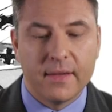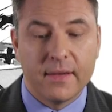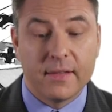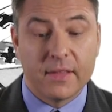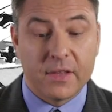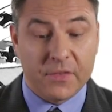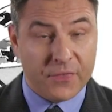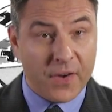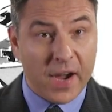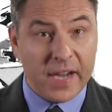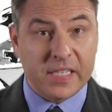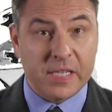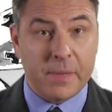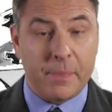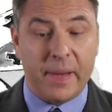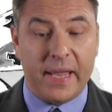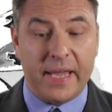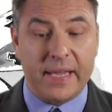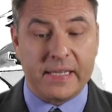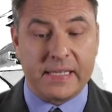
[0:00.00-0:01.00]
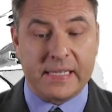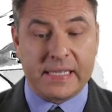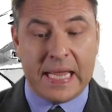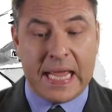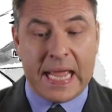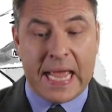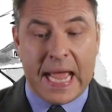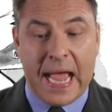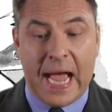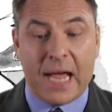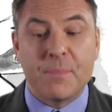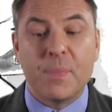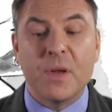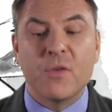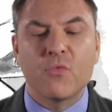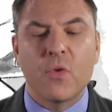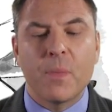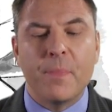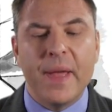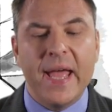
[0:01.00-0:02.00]
The fighter planes had
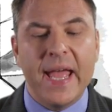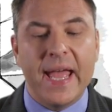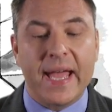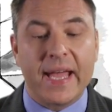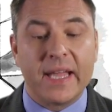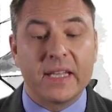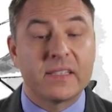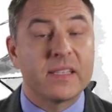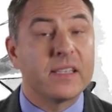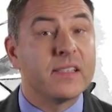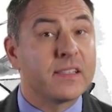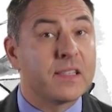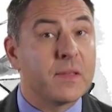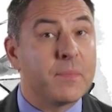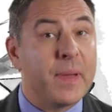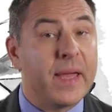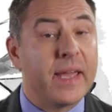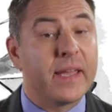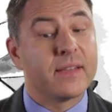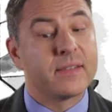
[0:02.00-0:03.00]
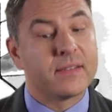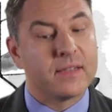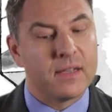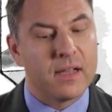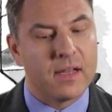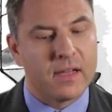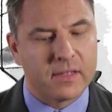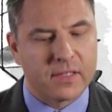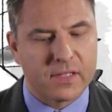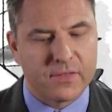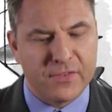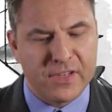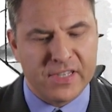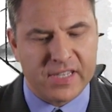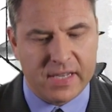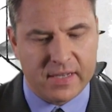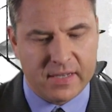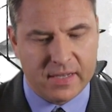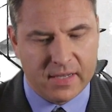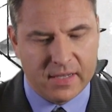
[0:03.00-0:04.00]
been repaired since the pair's last
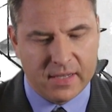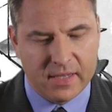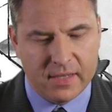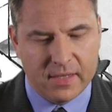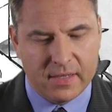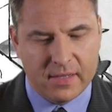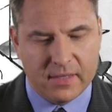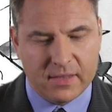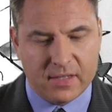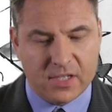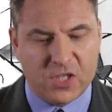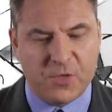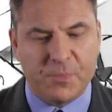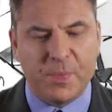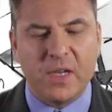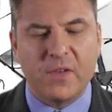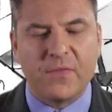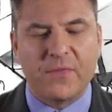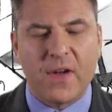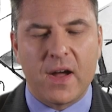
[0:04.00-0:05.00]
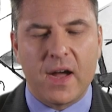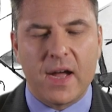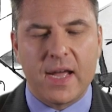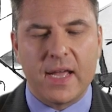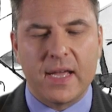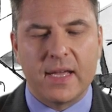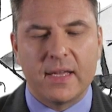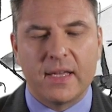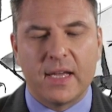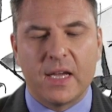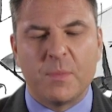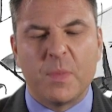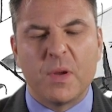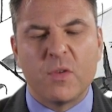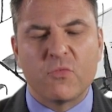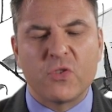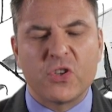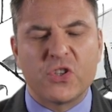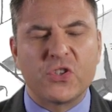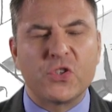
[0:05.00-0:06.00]
visit. The Spitfire had
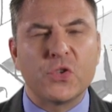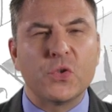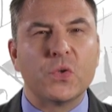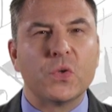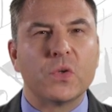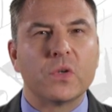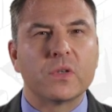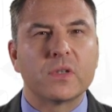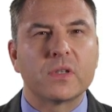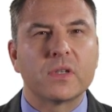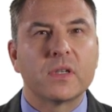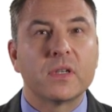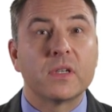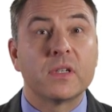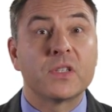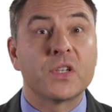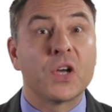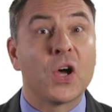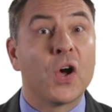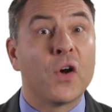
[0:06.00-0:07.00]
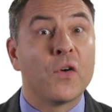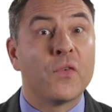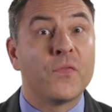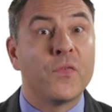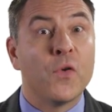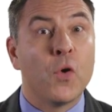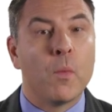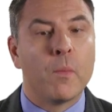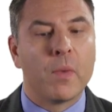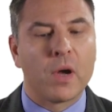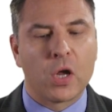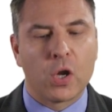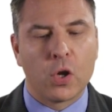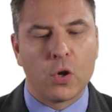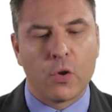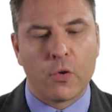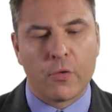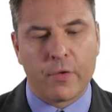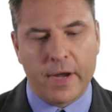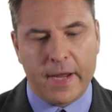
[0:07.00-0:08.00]
been restored to her former
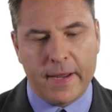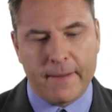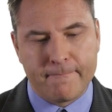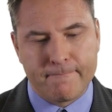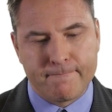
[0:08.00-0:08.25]
glory.